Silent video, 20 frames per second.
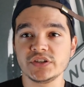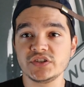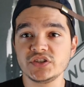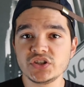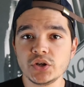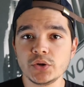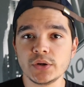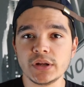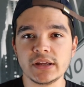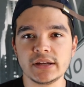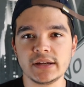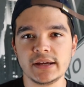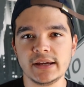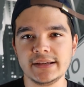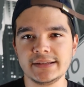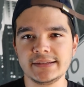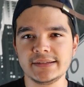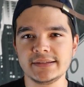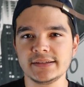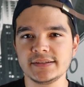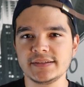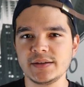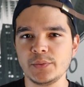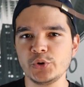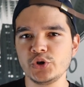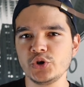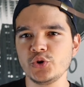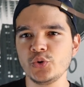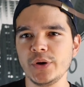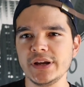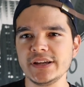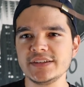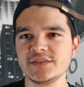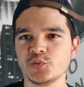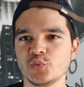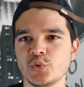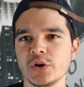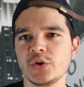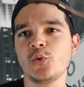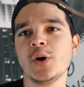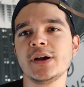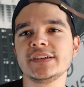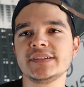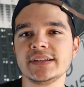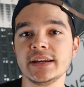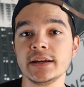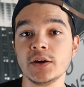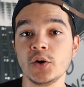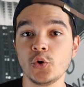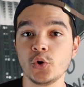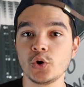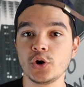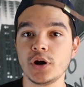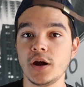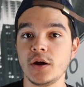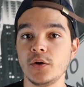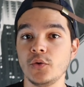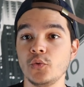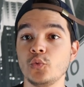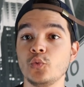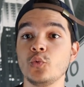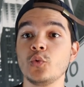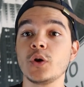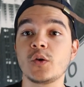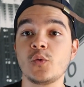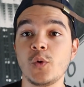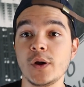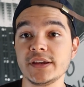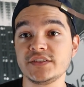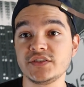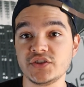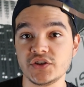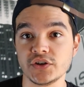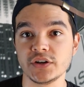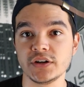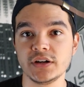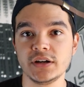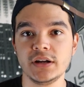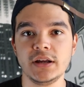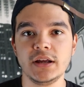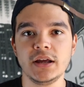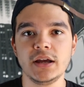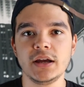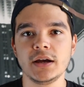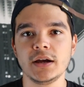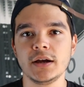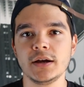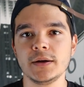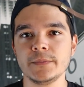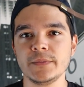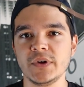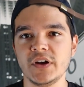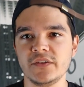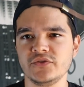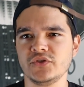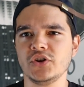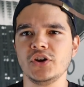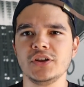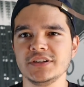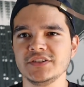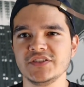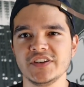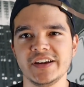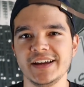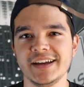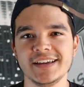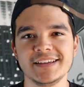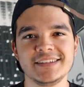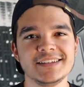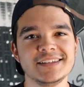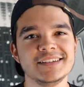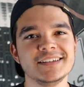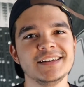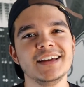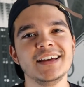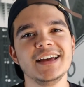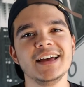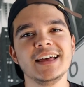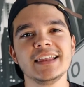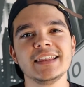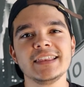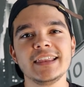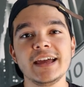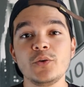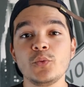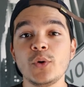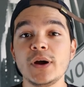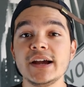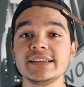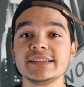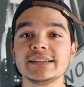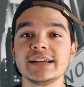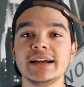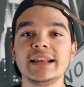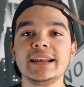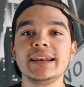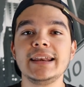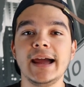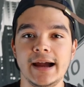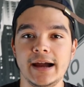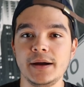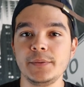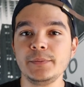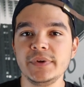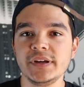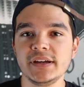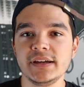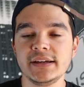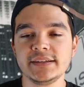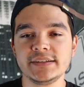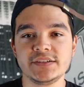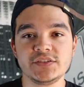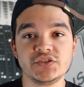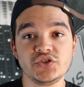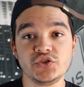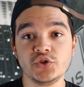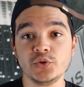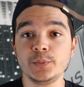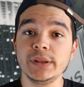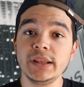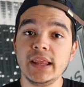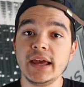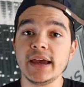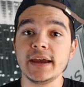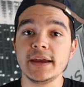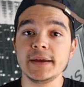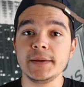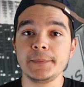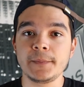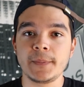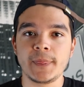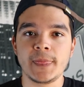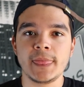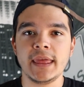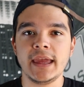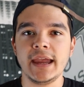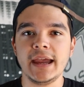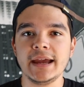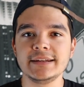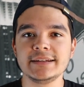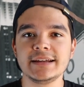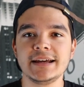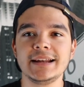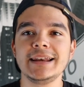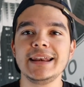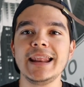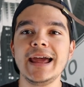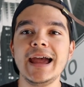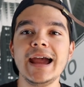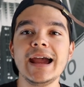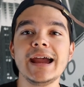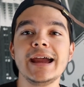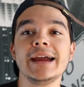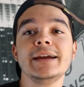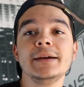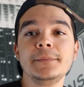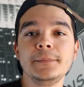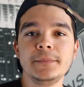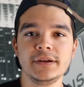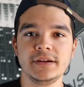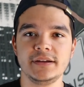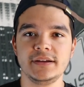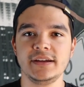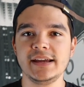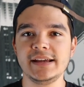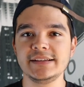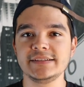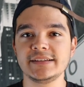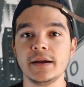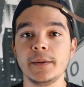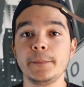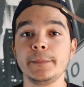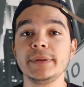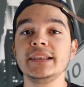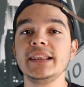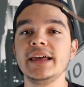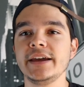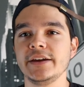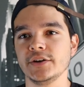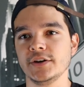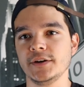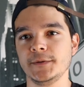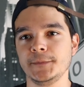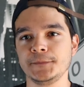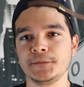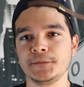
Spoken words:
student is someone who is requesting, or a requester of knowledge, I guess. Likewise, lab is to play, and la'ib is a player,